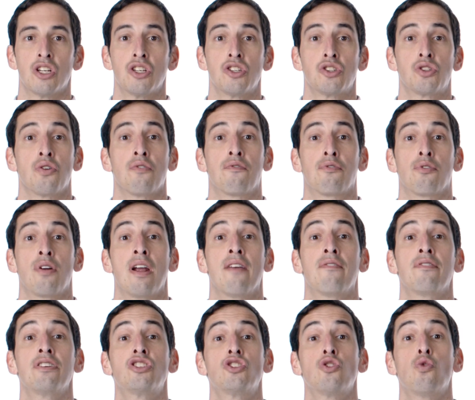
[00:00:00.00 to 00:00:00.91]
So for
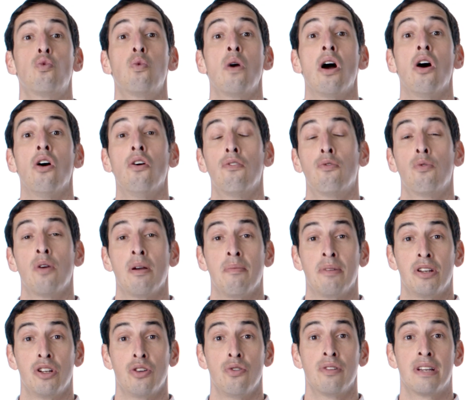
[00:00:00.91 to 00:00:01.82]
every 12
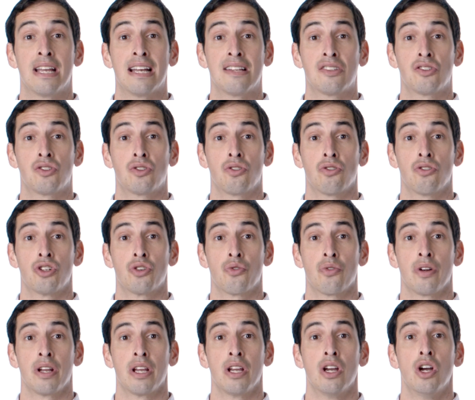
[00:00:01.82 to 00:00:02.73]
women who get
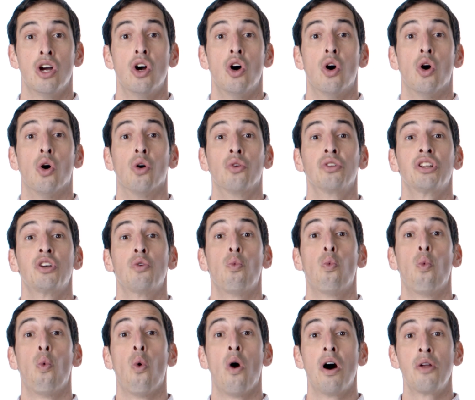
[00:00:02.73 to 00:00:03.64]
surgery, only
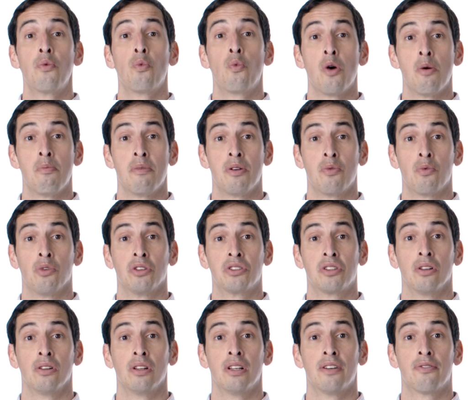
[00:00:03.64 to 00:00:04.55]
1 woman will
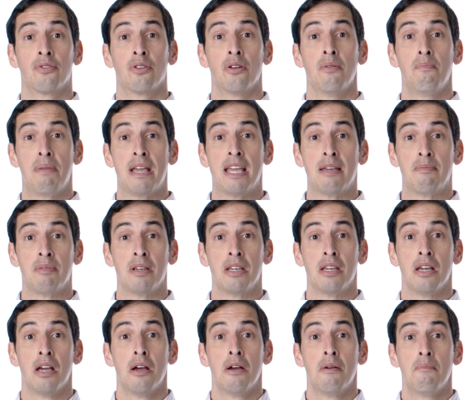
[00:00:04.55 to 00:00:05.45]
deliver a
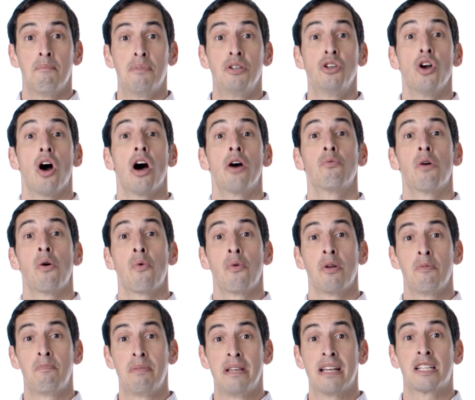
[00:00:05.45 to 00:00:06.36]
baby beyond what
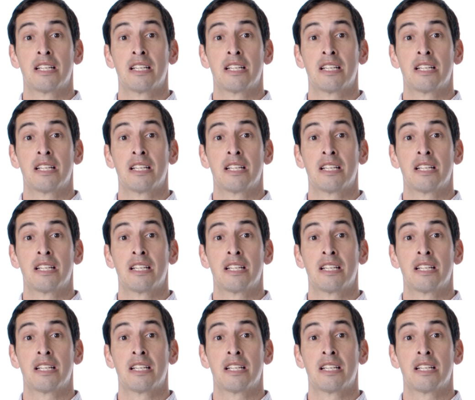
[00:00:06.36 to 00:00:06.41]
would be